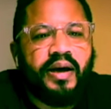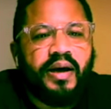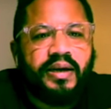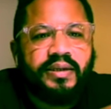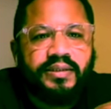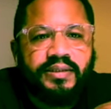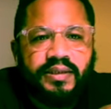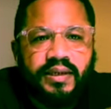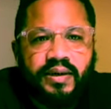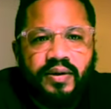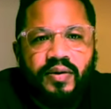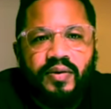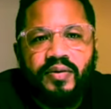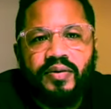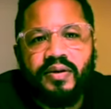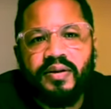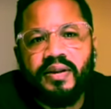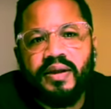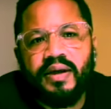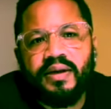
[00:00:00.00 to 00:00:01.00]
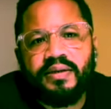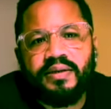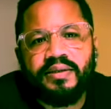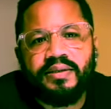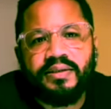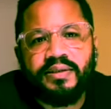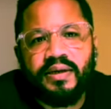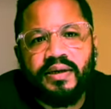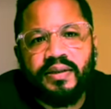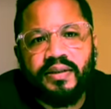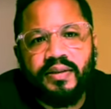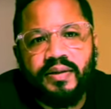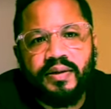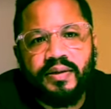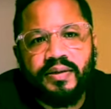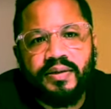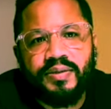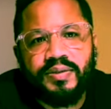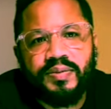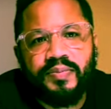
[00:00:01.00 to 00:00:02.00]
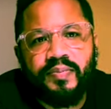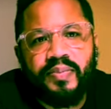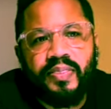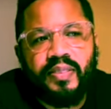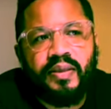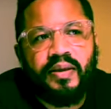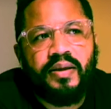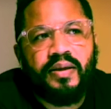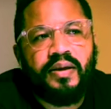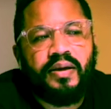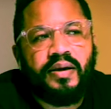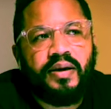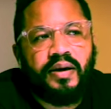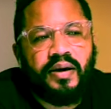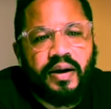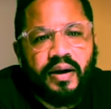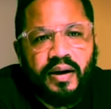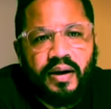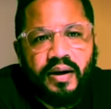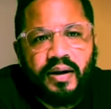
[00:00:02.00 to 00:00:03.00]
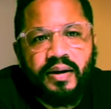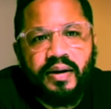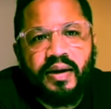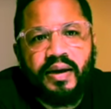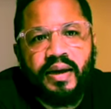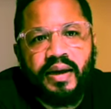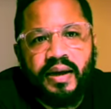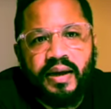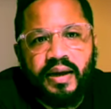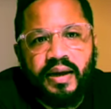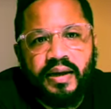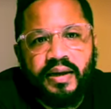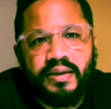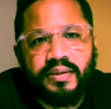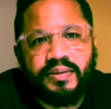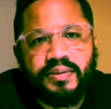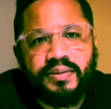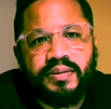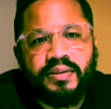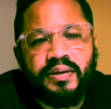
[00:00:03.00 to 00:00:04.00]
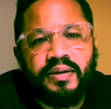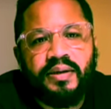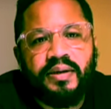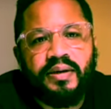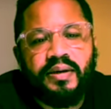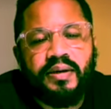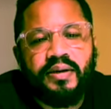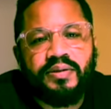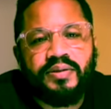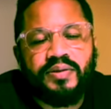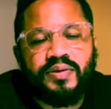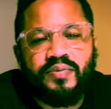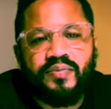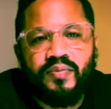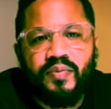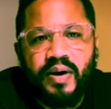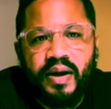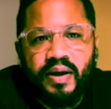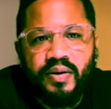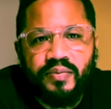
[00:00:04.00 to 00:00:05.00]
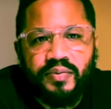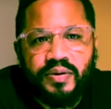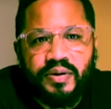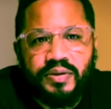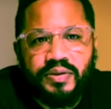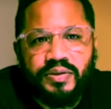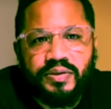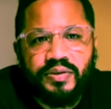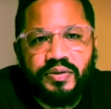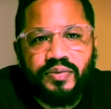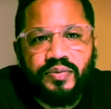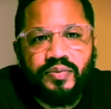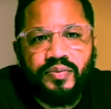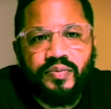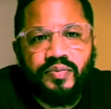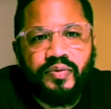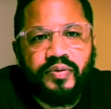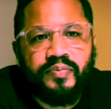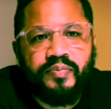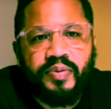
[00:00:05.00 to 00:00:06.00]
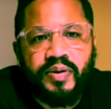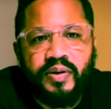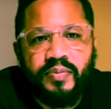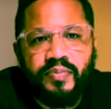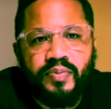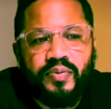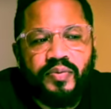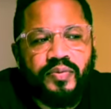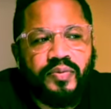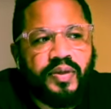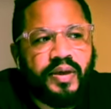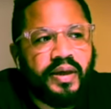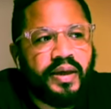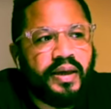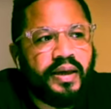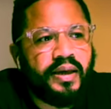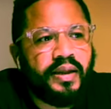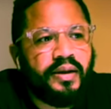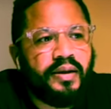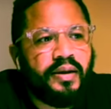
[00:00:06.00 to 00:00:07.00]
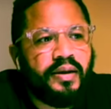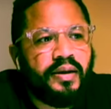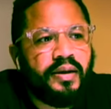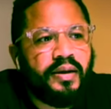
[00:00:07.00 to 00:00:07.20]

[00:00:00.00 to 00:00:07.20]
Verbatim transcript: I say all of that to say this God has surrounded you with people that,